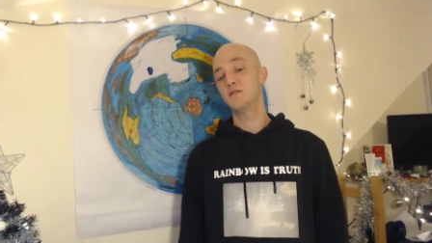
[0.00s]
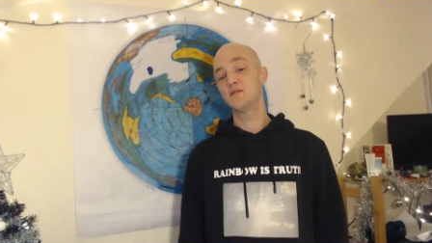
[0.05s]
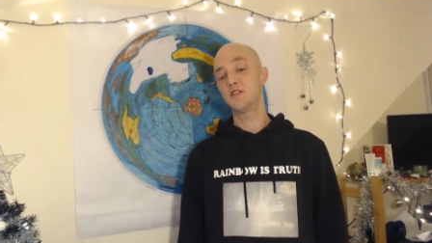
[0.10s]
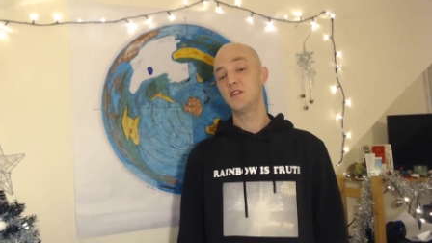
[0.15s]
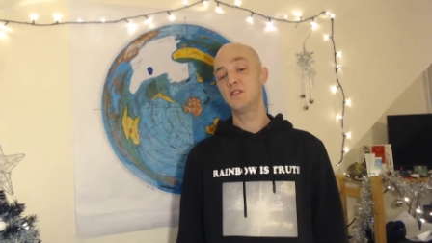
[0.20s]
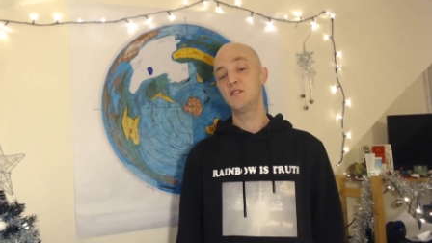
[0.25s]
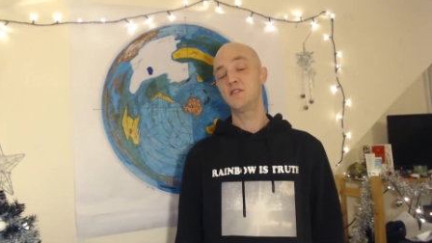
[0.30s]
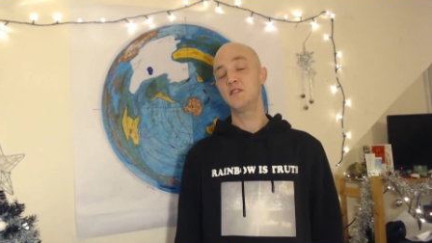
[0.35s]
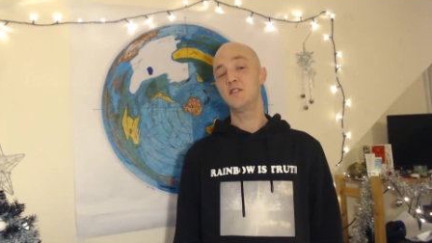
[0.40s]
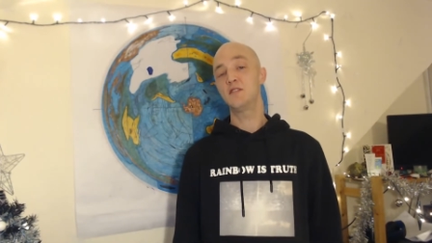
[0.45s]

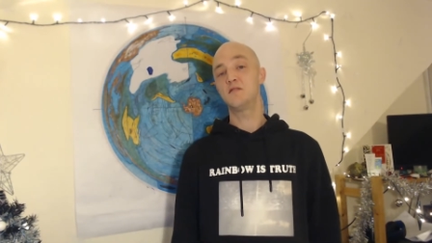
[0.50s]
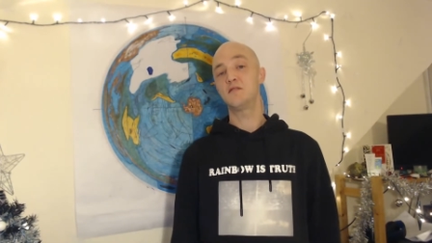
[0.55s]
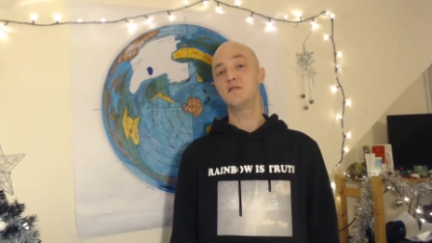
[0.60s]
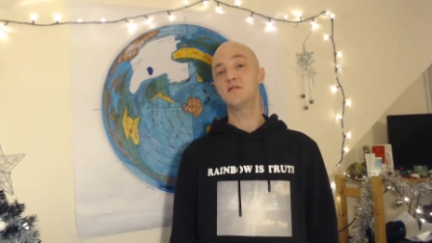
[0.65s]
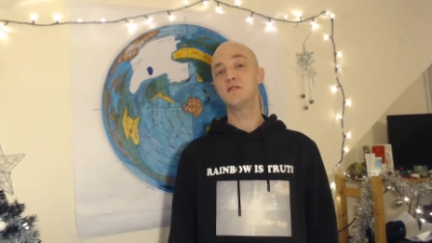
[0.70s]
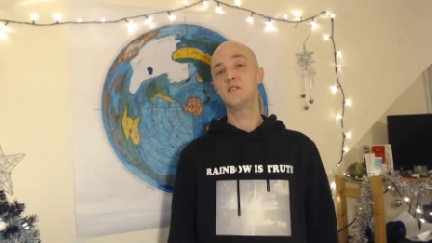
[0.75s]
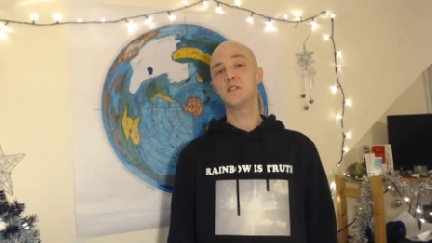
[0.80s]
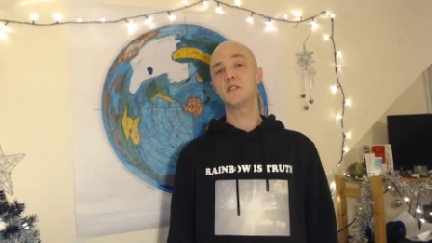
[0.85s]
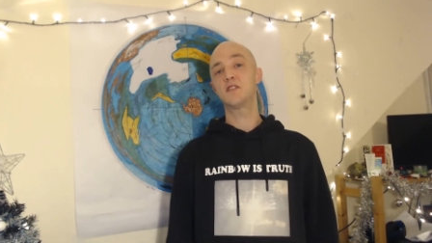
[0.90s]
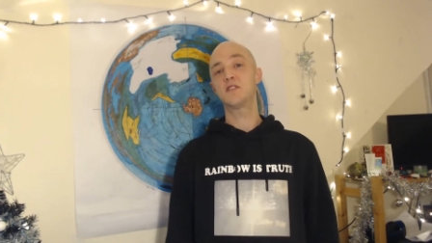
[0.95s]
Tell me not,
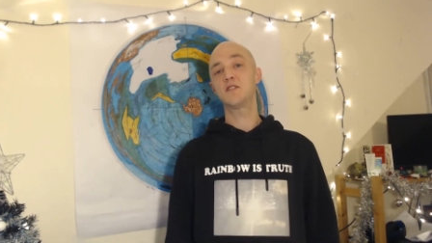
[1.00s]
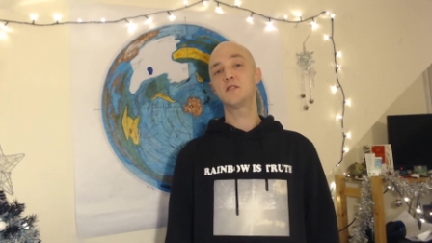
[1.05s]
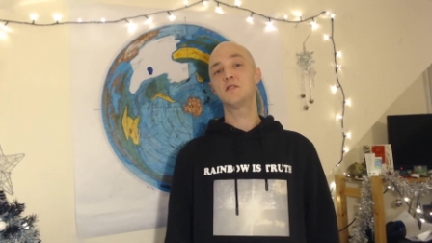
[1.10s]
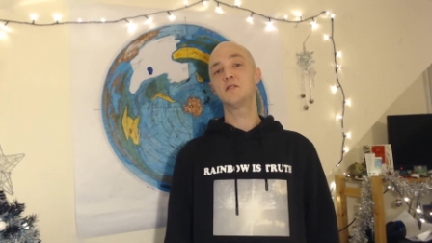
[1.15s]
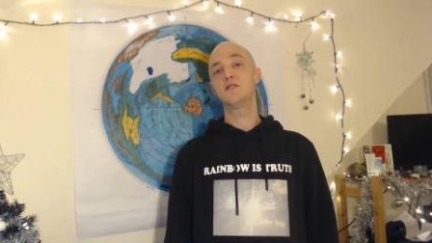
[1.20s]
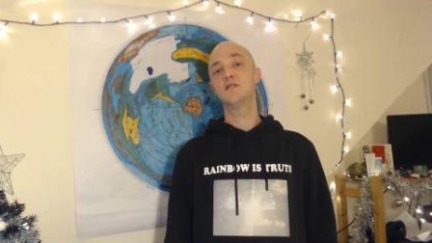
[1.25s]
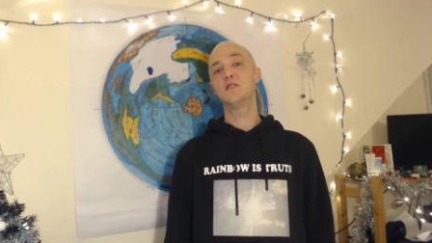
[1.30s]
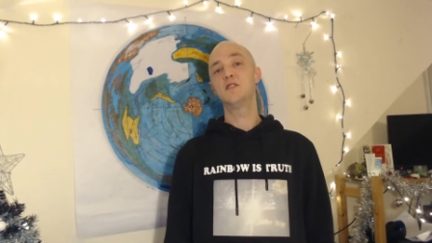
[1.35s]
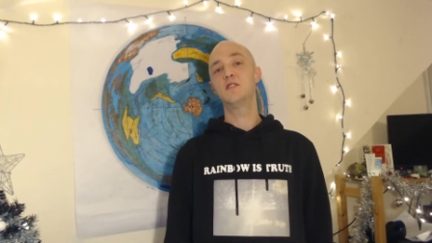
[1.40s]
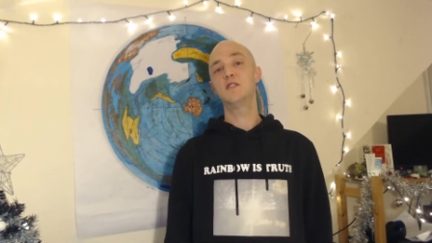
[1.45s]
like,
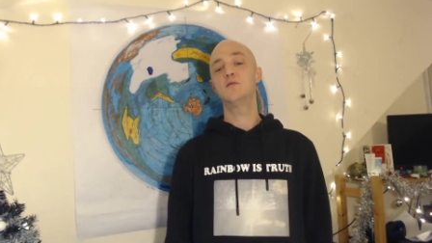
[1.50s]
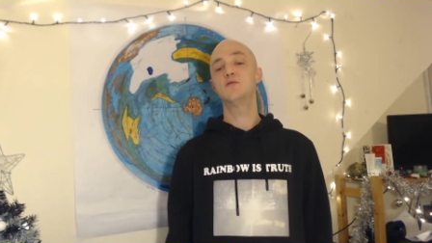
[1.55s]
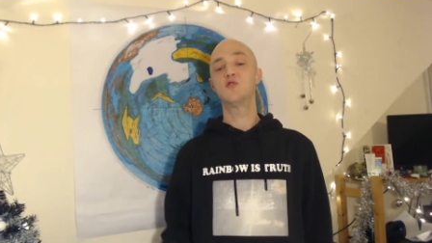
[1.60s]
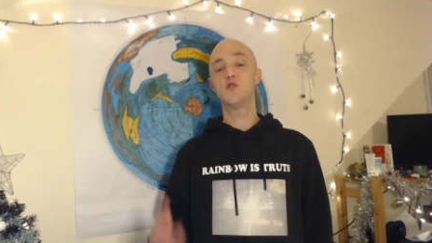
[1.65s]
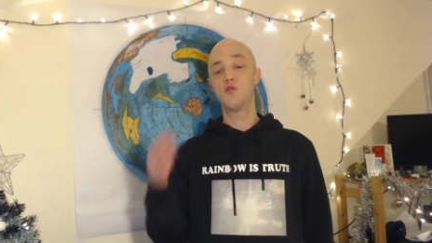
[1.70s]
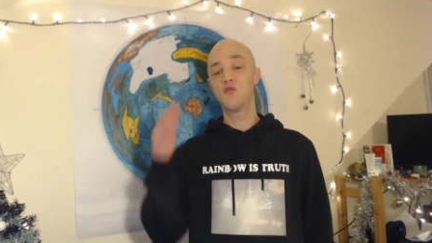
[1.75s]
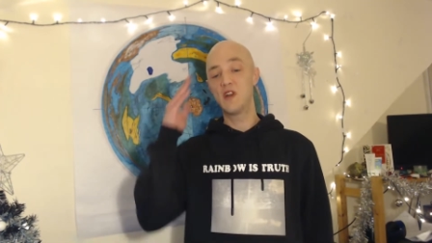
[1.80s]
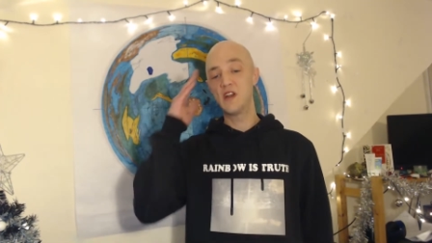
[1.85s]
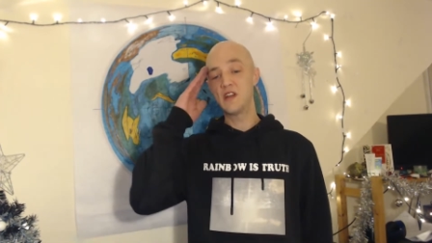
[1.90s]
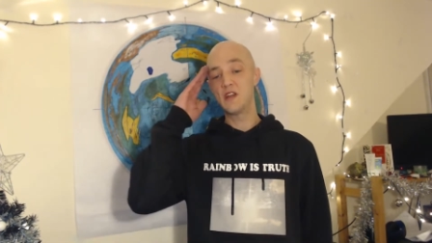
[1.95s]
it was
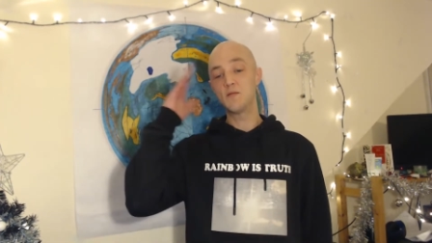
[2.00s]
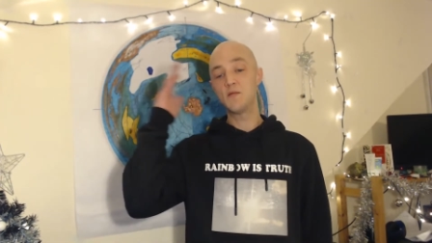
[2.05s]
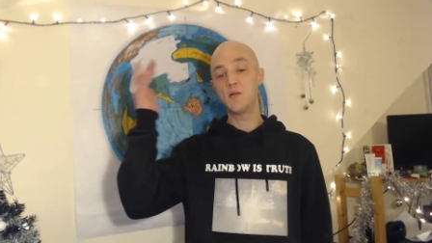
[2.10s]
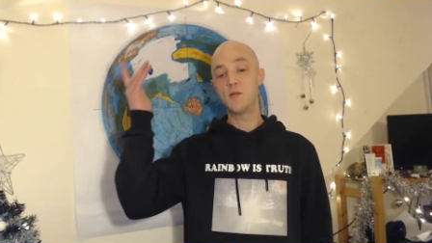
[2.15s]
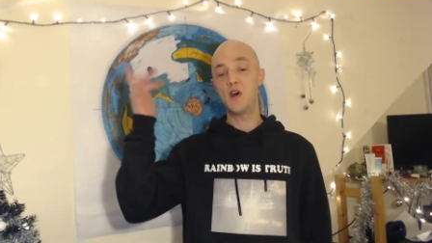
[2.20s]
already in my